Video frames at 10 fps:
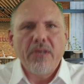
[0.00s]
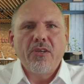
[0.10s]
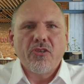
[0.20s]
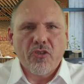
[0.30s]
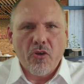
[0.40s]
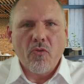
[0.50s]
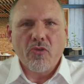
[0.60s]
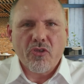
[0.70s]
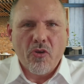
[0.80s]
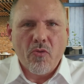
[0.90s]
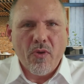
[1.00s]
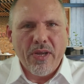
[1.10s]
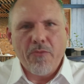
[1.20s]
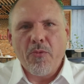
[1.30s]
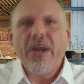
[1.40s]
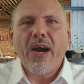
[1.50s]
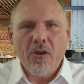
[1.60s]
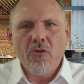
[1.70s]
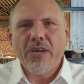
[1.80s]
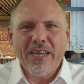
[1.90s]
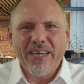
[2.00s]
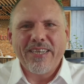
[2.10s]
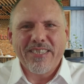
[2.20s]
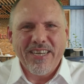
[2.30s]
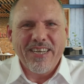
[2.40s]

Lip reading: So we are looking at